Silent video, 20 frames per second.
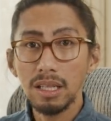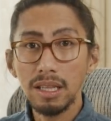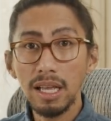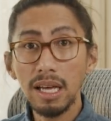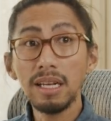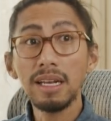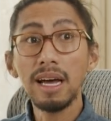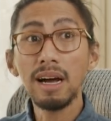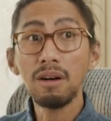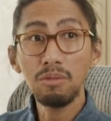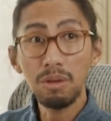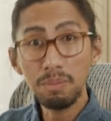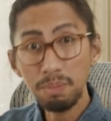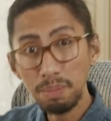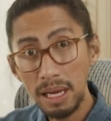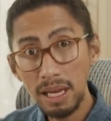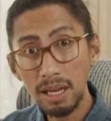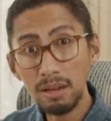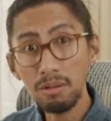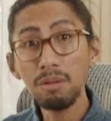Then now we
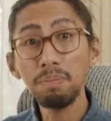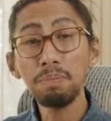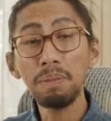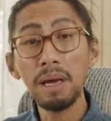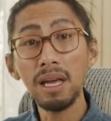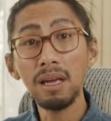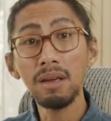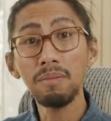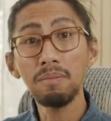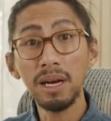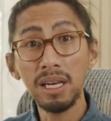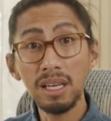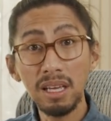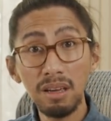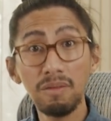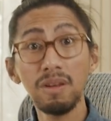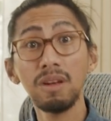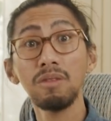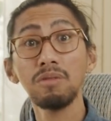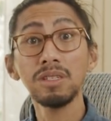pay by
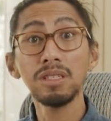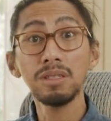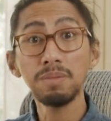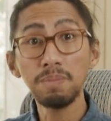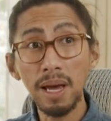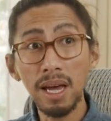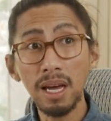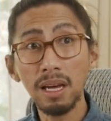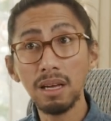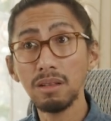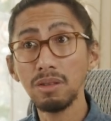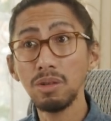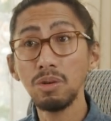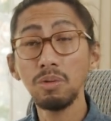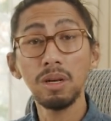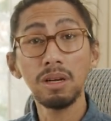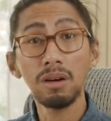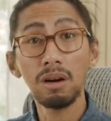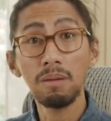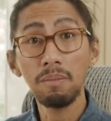giving respect,
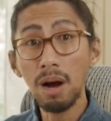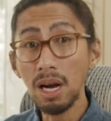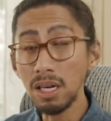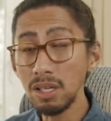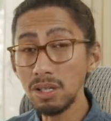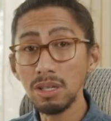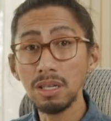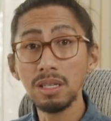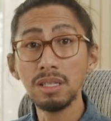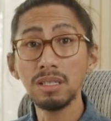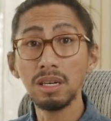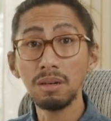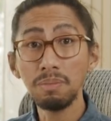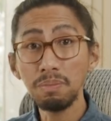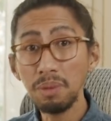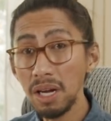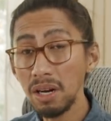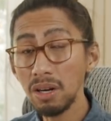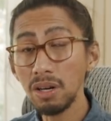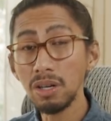doing our mantras, our
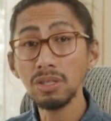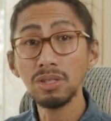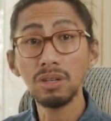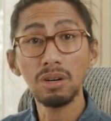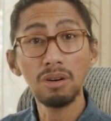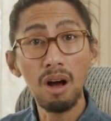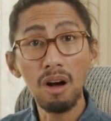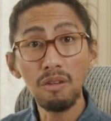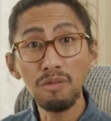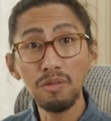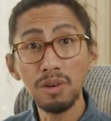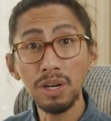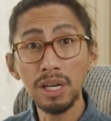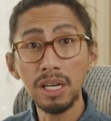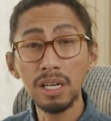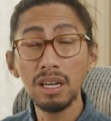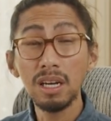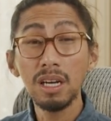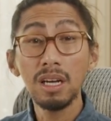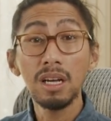prayers, our
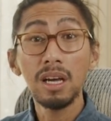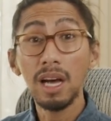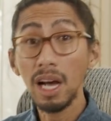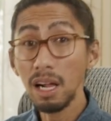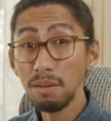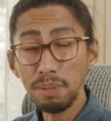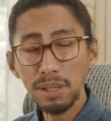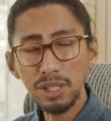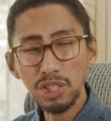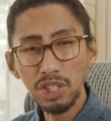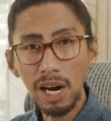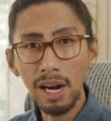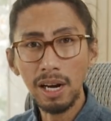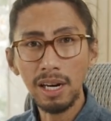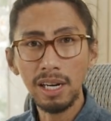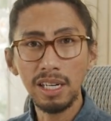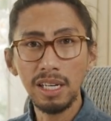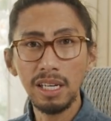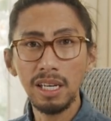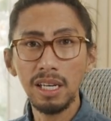offering, helping
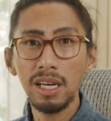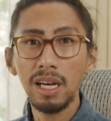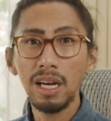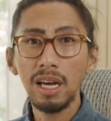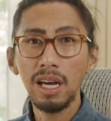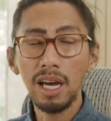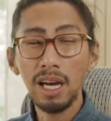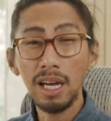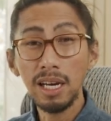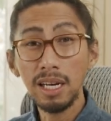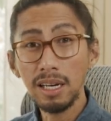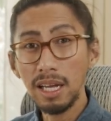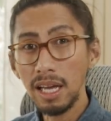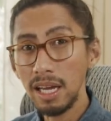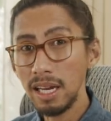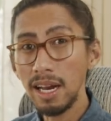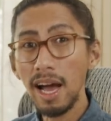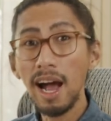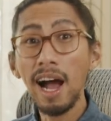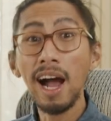charity, and
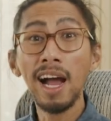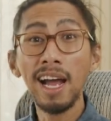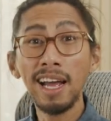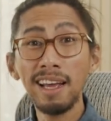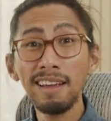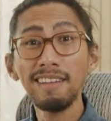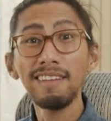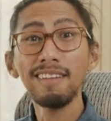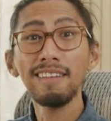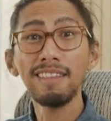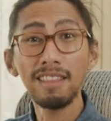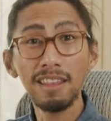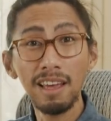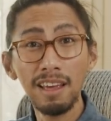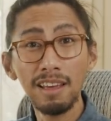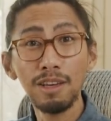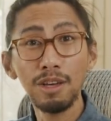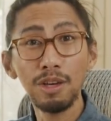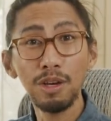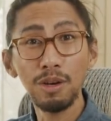then I
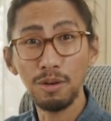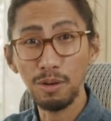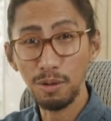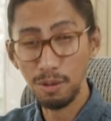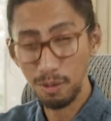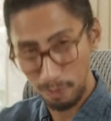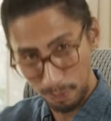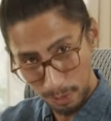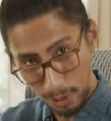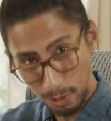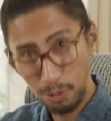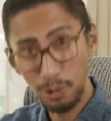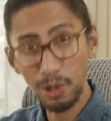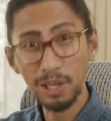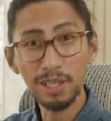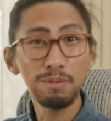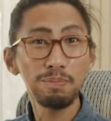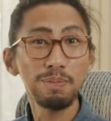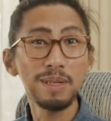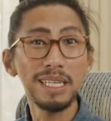thank you,
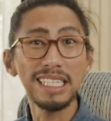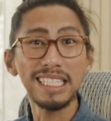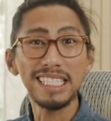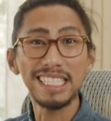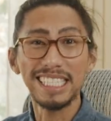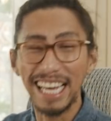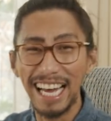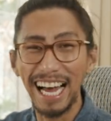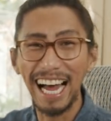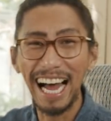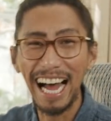world peace.